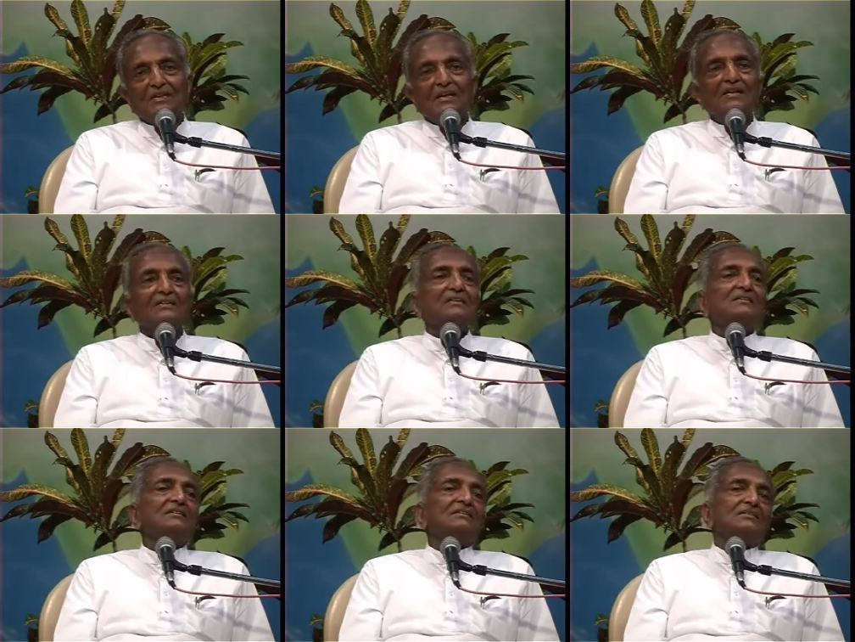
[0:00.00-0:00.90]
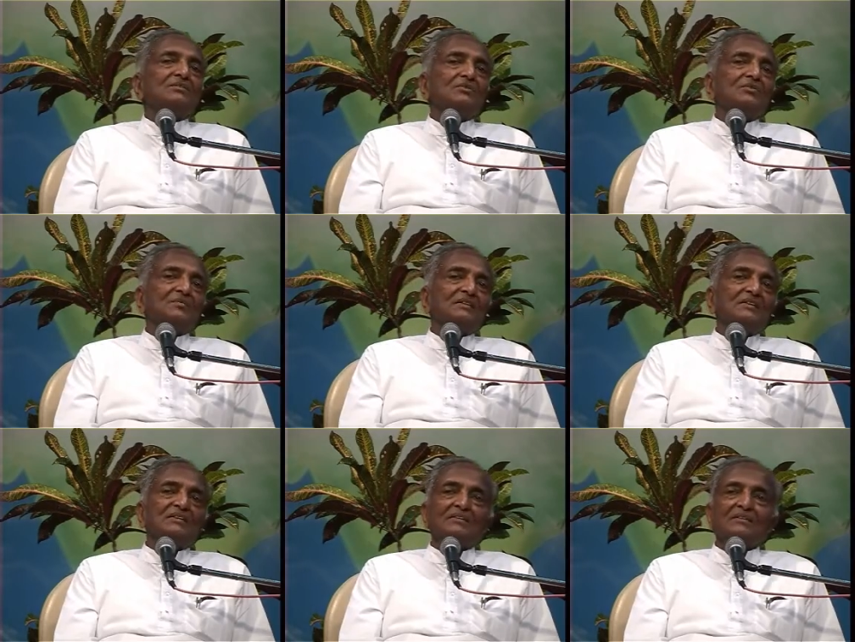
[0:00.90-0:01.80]
And then she told me
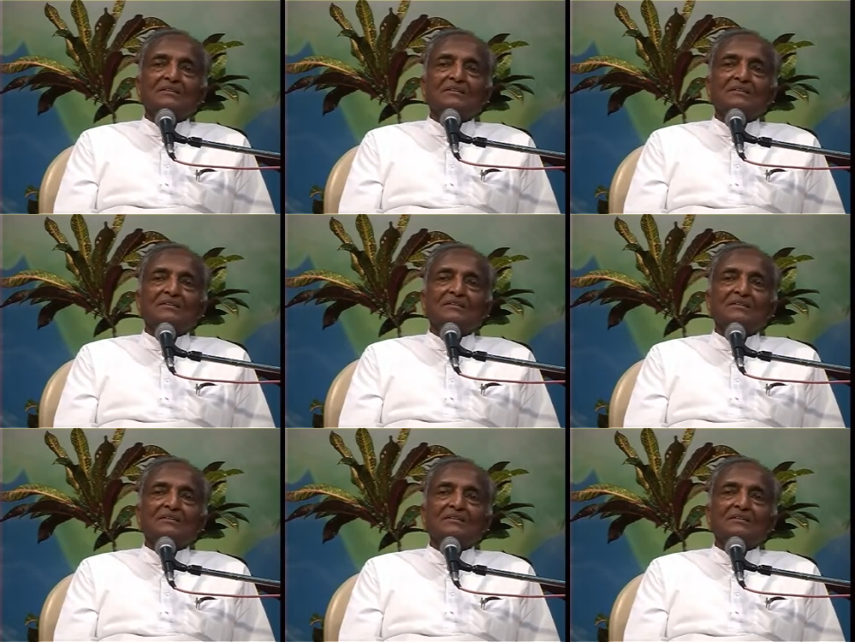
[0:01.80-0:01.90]
that